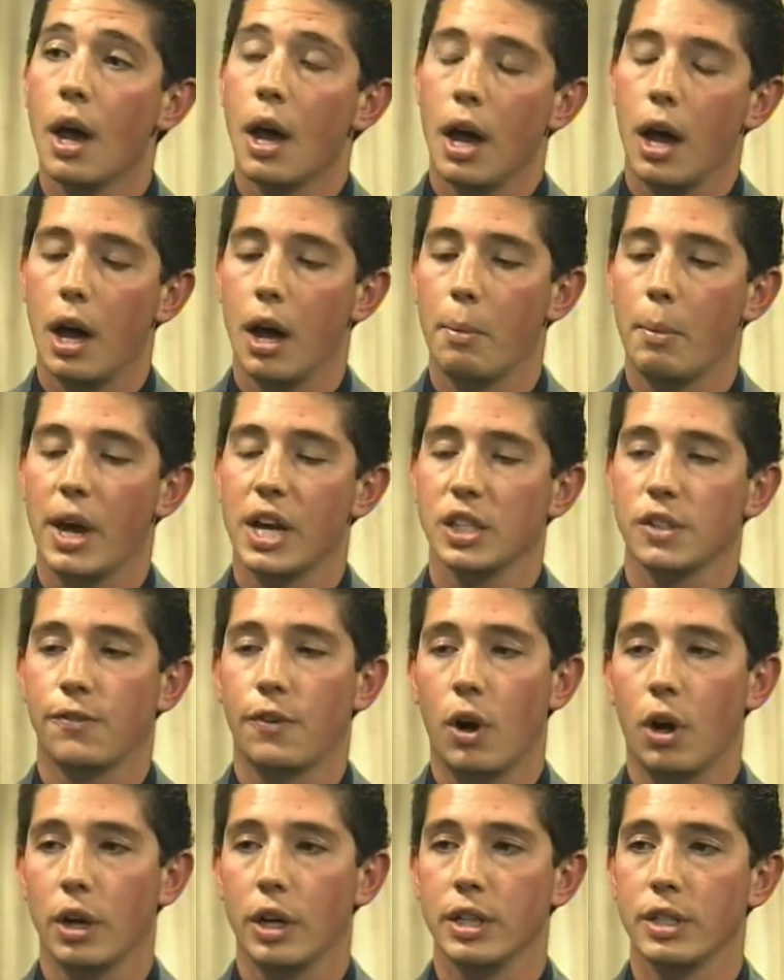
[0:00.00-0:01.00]
Um, as
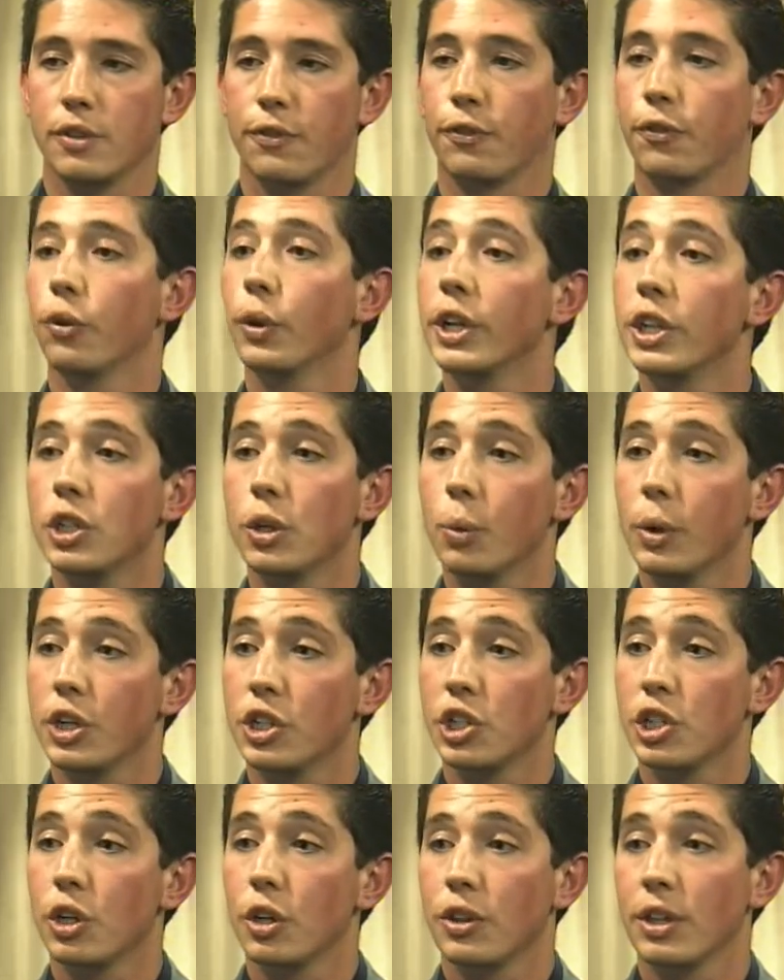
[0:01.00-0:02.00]
far as free
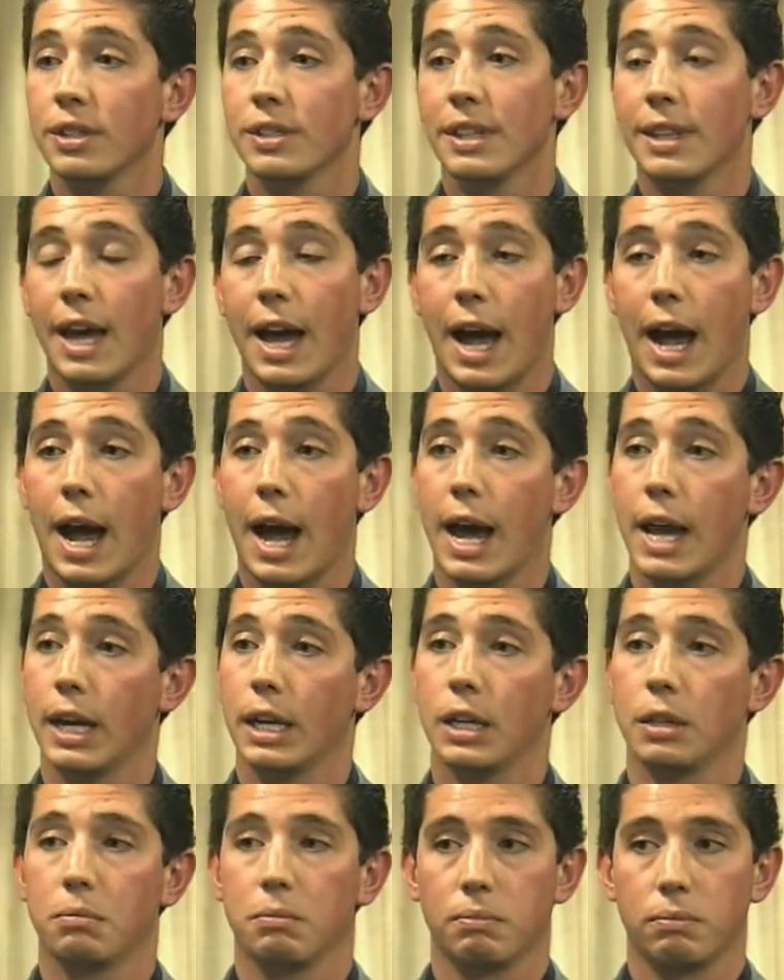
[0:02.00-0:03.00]
tuition or things like that,
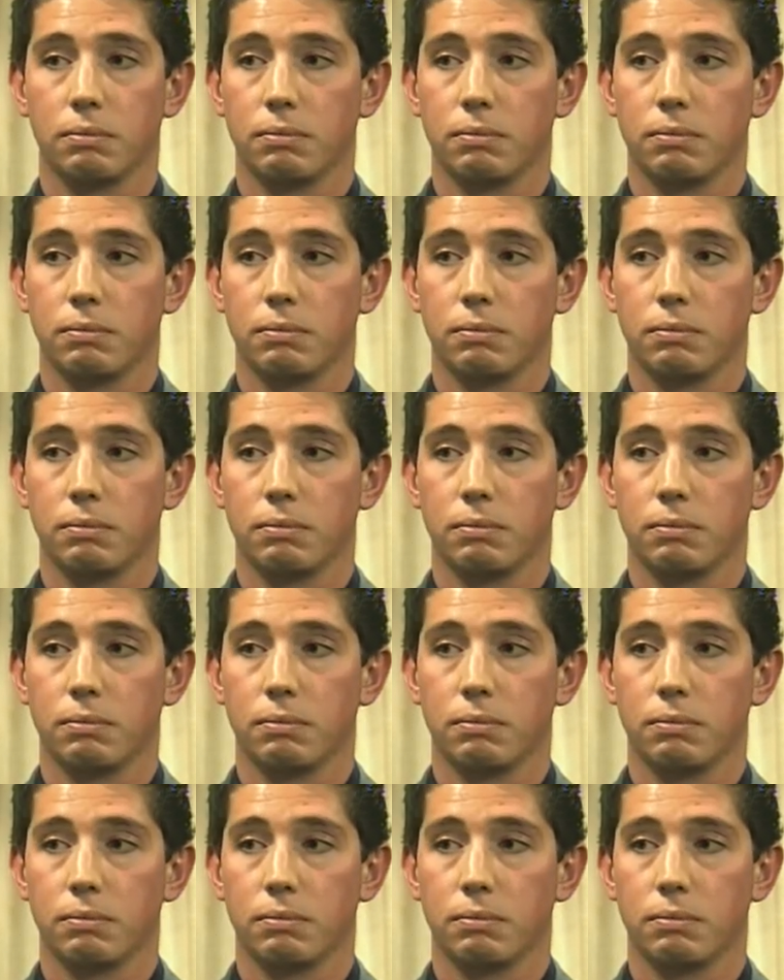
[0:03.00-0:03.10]
I,